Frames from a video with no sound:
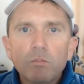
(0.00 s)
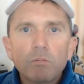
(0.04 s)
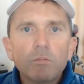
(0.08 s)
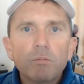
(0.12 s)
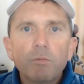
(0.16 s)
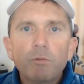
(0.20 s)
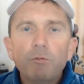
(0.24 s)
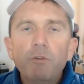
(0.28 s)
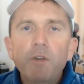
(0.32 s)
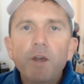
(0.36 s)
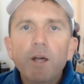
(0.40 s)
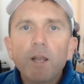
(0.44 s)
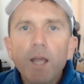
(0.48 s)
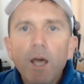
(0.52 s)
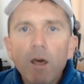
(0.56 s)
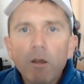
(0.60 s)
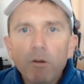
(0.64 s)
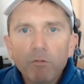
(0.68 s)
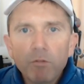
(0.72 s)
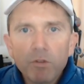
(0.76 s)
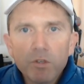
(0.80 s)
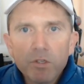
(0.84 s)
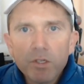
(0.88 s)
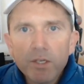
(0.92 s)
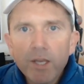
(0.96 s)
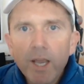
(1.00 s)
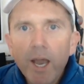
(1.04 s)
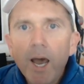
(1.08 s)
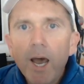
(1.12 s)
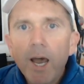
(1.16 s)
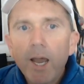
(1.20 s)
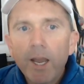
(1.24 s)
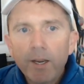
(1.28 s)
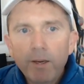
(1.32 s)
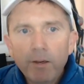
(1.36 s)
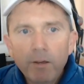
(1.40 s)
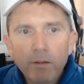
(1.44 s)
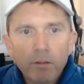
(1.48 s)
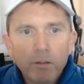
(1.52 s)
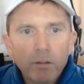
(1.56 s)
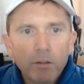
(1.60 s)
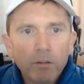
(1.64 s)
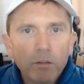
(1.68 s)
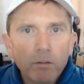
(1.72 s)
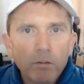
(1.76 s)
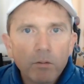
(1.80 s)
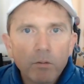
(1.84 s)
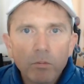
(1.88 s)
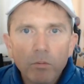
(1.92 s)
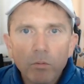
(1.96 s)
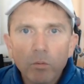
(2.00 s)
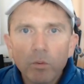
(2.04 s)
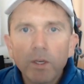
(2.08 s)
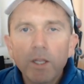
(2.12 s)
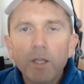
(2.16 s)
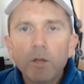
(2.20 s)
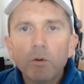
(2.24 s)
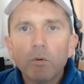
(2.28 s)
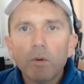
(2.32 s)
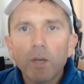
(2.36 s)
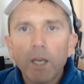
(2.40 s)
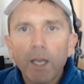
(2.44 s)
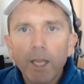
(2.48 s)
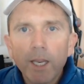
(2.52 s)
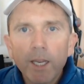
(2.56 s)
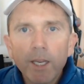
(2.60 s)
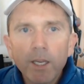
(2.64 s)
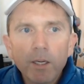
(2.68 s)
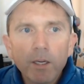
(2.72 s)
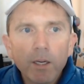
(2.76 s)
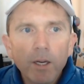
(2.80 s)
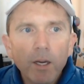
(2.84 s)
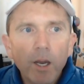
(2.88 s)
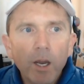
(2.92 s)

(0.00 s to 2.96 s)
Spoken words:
fell out of the sky, literally,